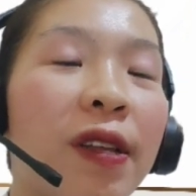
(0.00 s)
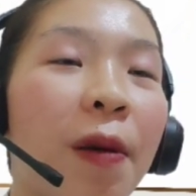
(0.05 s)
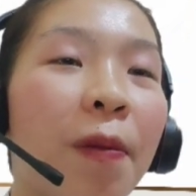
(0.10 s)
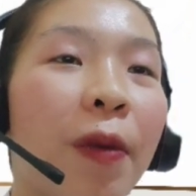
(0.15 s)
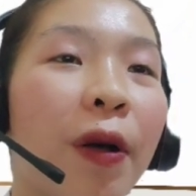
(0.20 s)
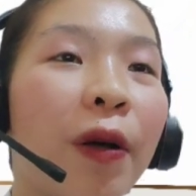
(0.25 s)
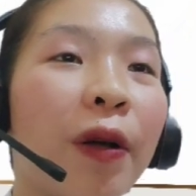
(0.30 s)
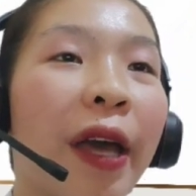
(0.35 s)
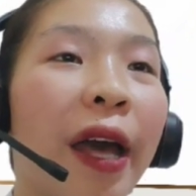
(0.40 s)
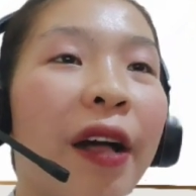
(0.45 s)

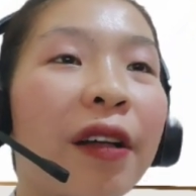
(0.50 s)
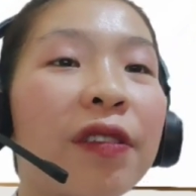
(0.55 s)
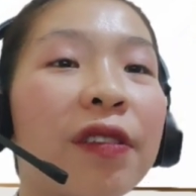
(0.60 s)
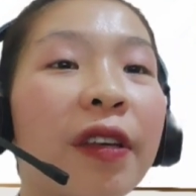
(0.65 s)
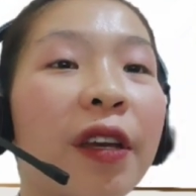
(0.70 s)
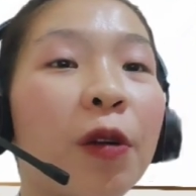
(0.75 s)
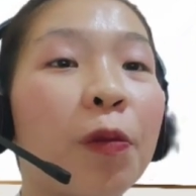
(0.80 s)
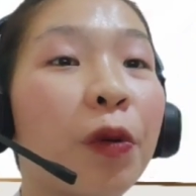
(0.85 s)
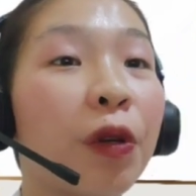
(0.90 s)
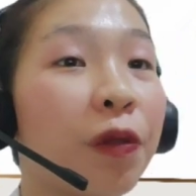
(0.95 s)
among
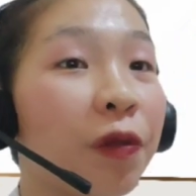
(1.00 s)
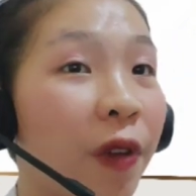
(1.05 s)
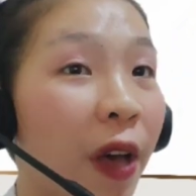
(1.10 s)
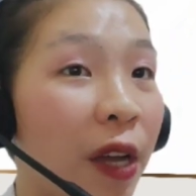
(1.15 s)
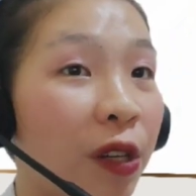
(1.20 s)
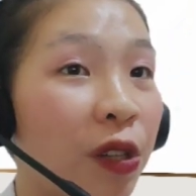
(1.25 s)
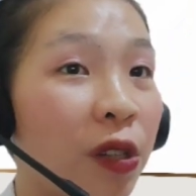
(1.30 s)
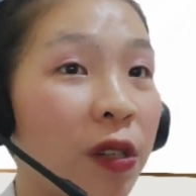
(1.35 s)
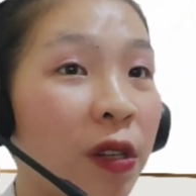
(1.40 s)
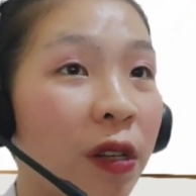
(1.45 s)
healthcare
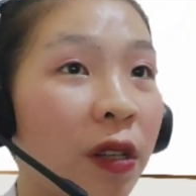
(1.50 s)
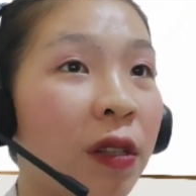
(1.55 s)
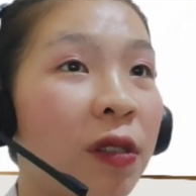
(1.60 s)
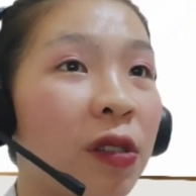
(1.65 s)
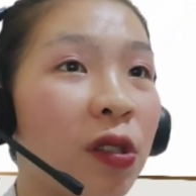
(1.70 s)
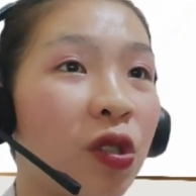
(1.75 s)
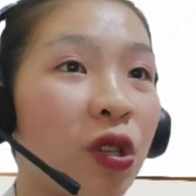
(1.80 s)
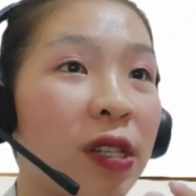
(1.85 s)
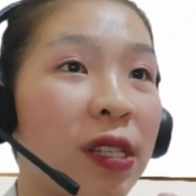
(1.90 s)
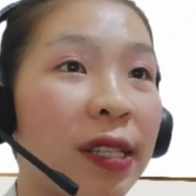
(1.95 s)

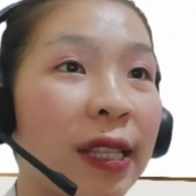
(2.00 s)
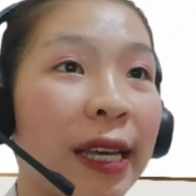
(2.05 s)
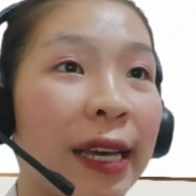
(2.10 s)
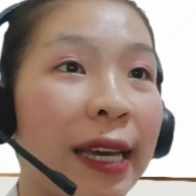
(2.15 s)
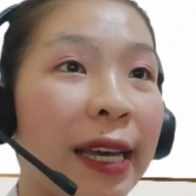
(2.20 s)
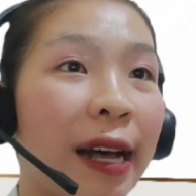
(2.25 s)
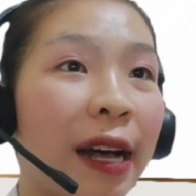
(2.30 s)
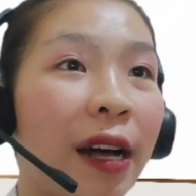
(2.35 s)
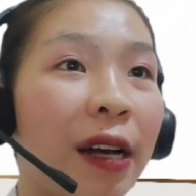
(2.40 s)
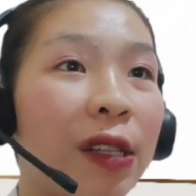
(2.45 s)
professionals, just
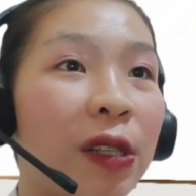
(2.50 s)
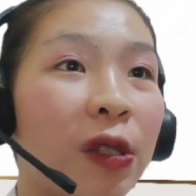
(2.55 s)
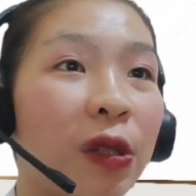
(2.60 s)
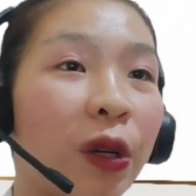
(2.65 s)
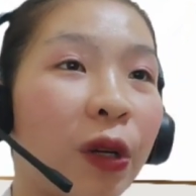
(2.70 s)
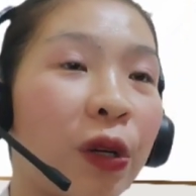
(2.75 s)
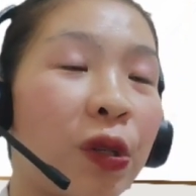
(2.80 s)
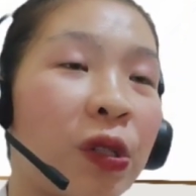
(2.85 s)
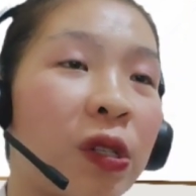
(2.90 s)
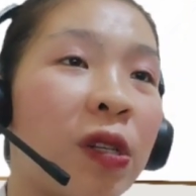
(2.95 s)
like us
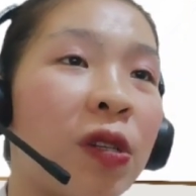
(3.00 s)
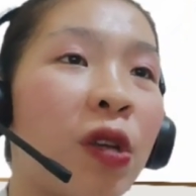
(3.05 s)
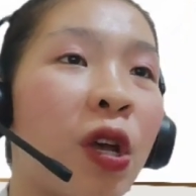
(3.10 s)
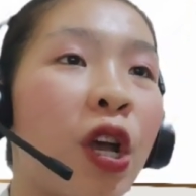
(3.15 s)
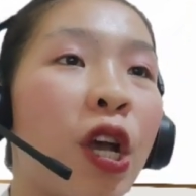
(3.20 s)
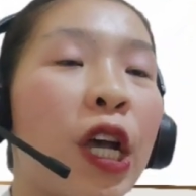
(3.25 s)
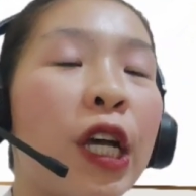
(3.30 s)
nurses,